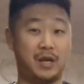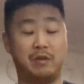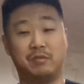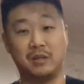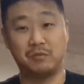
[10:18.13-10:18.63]

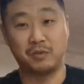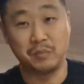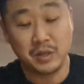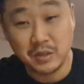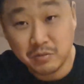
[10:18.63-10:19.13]
I've learned from
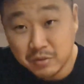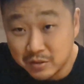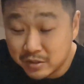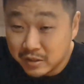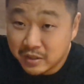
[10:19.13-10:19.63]
many
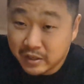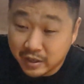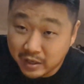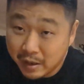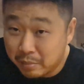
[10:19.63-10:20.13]
different
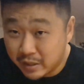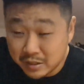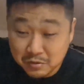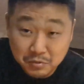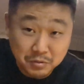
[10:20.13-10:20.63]

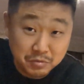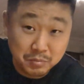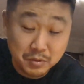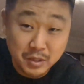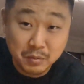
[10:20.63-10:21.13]
applications of
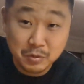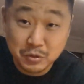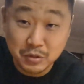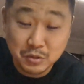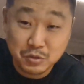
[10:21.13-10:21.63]
different
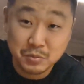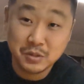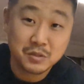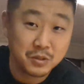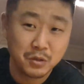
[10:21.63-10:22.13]
musical
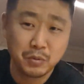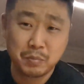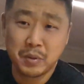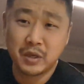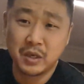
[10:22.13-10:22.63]
instruments. You know,
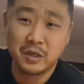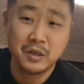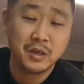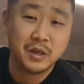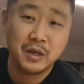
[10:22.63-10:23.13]
with picking,
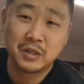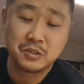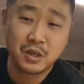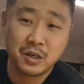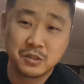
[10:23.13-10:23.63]

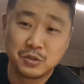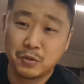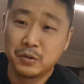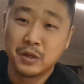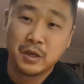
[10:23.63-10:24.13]
guitar, and so
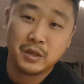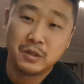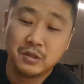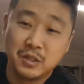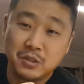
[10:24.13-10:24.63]
on.
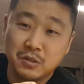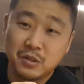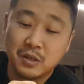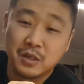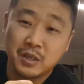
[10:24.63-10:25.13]
You need to,
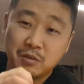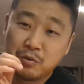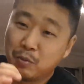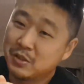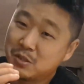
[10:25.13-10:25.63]
if
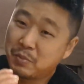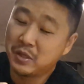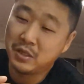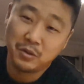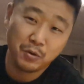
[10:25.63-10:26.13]
you want
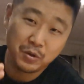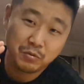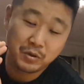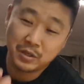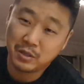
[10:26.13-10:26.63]
speed, or if
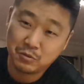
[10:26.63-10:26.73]
you want